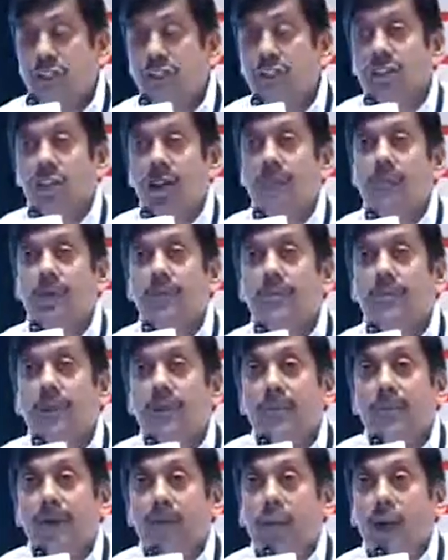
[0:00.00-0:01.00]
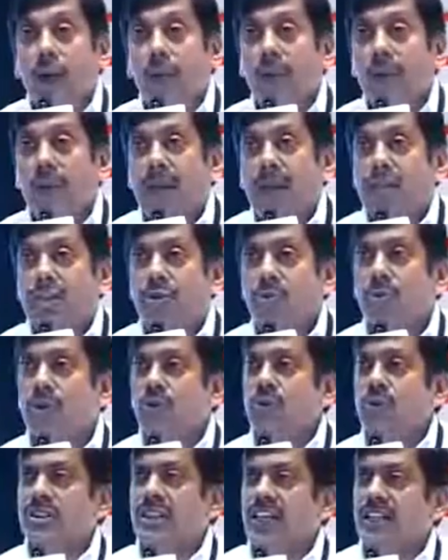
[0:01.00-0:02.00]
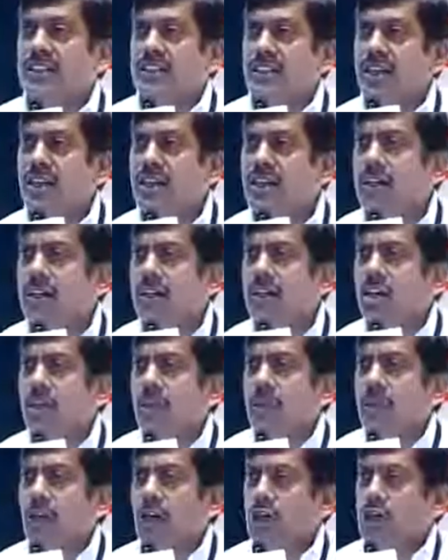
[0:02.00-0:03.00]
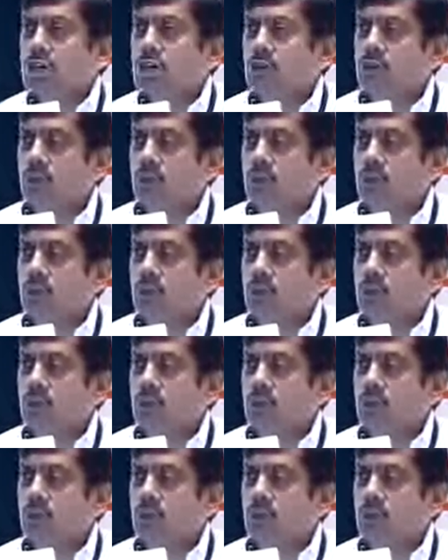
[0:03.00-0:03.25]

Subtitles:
And the average age was 27 years.